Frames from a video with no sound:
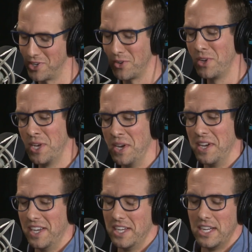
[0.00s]

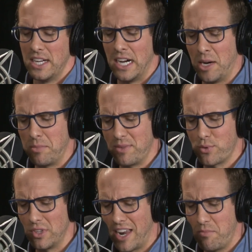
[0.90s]
Okay.
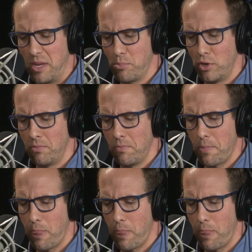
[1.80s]
And for a lot of people,